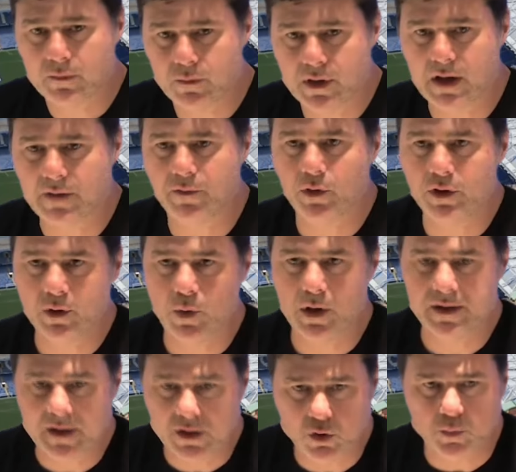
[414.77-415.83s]
We have only
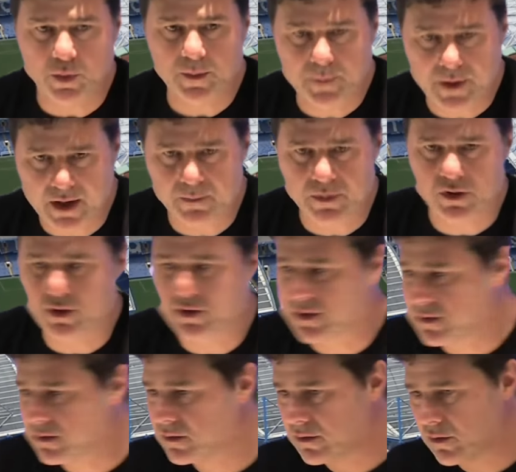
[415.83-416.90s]
one day to prepare
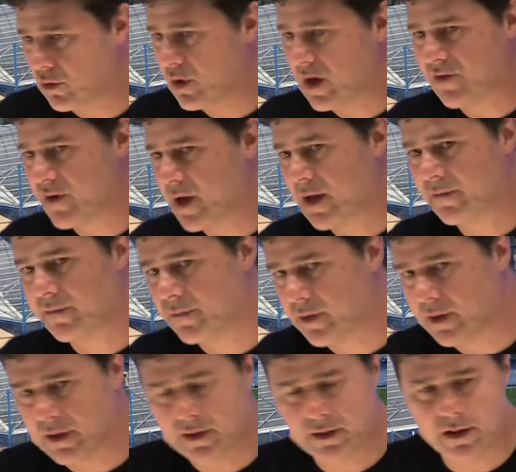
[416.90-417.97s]
because all arrive
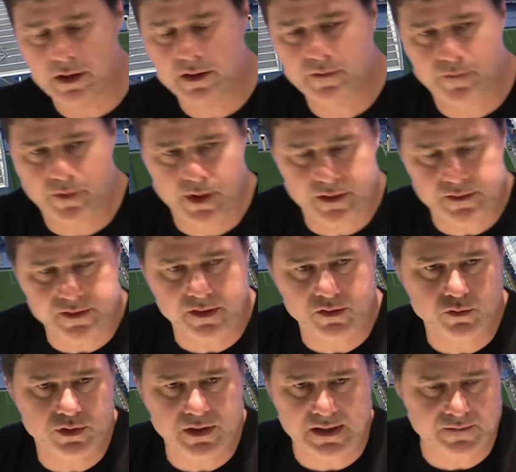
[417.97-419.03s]
in a different
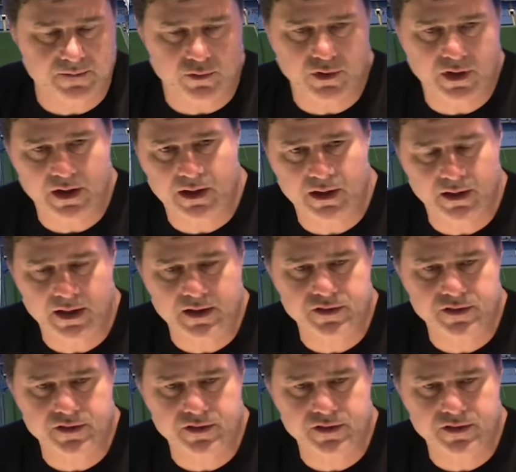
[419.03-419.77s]
circumstance from the